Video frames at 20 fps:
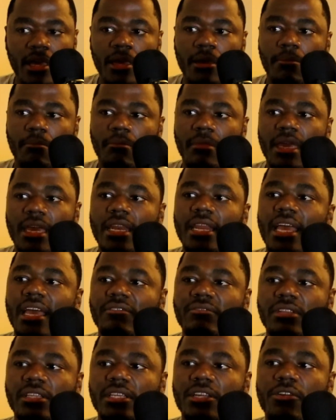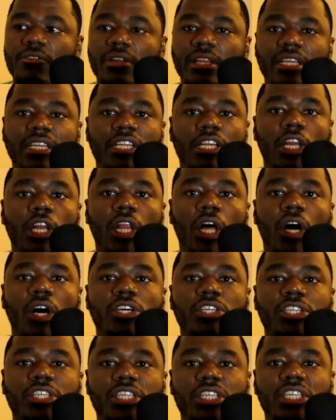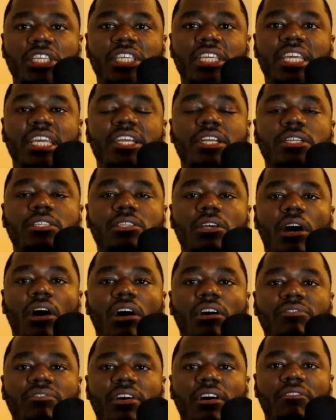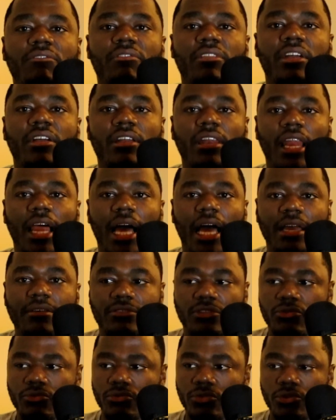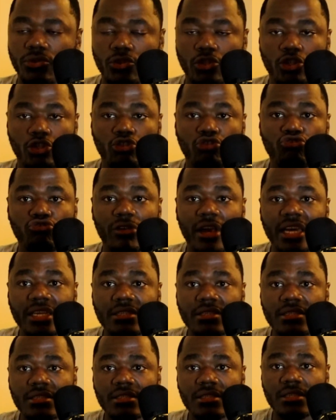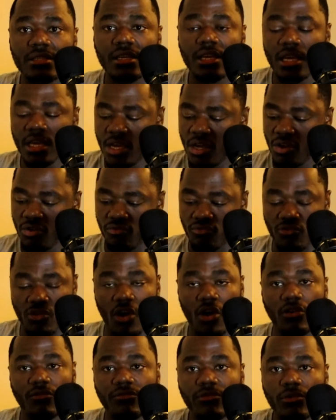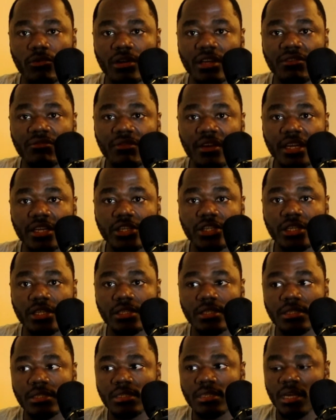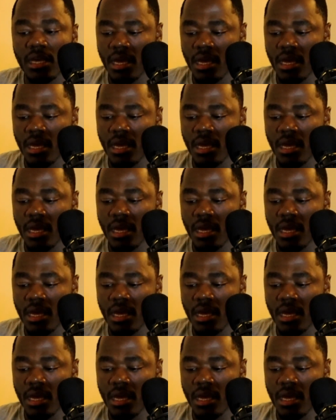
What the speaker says: Men have literally lost years off of their lives due to stress, wrongful convictions,